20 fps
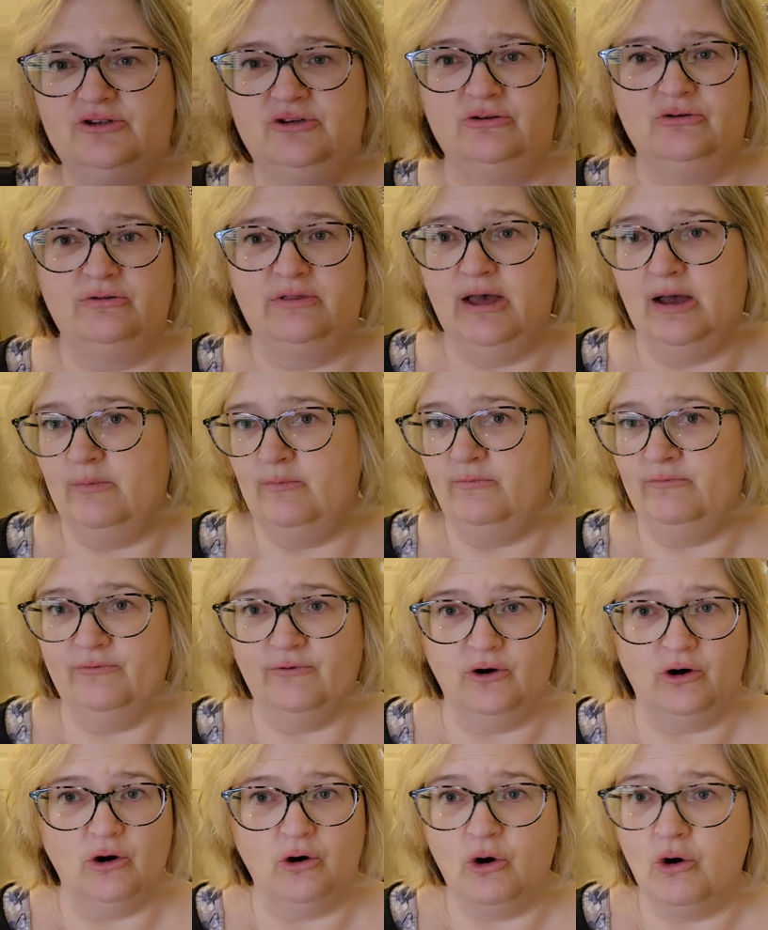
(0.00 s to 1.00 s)
do them
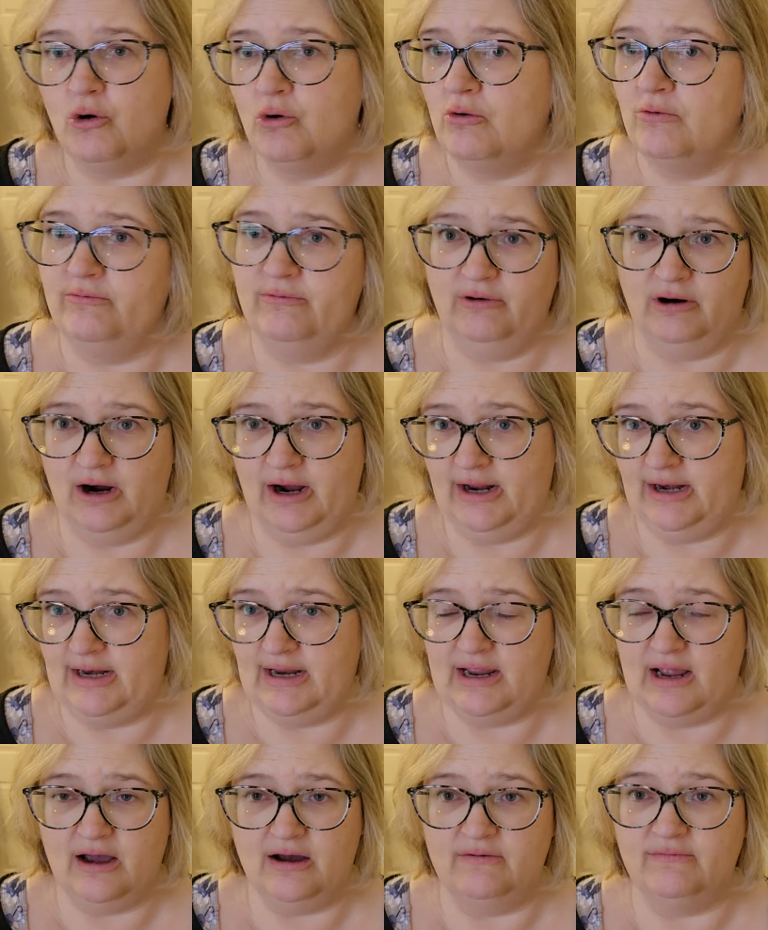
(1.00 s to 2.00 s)
for a whole
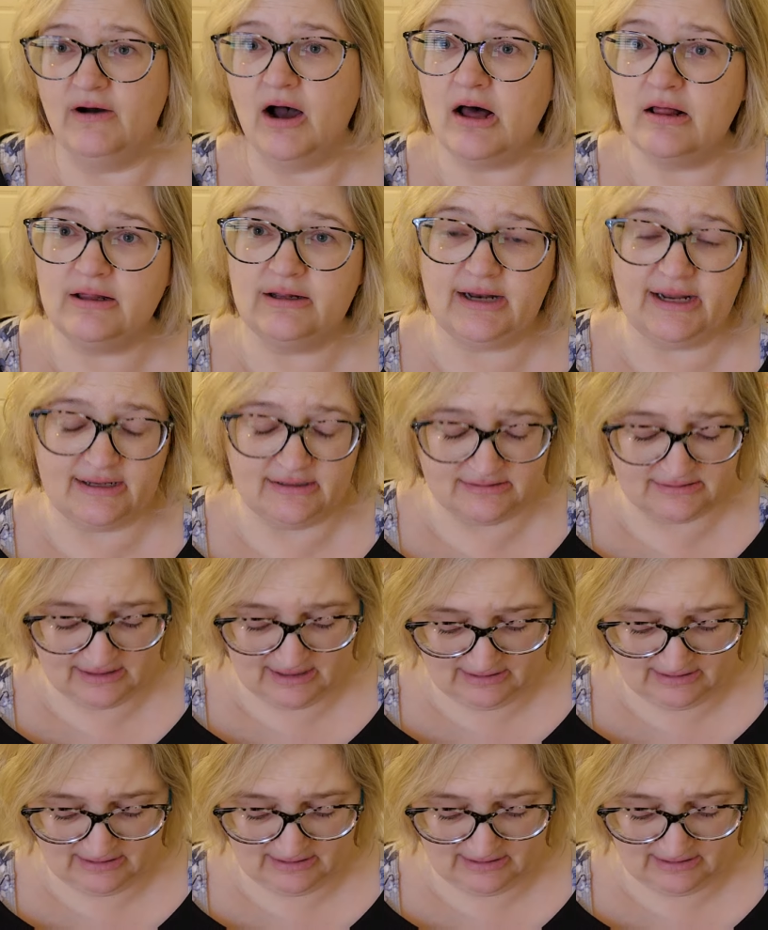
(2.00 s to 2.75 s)
variety of holidays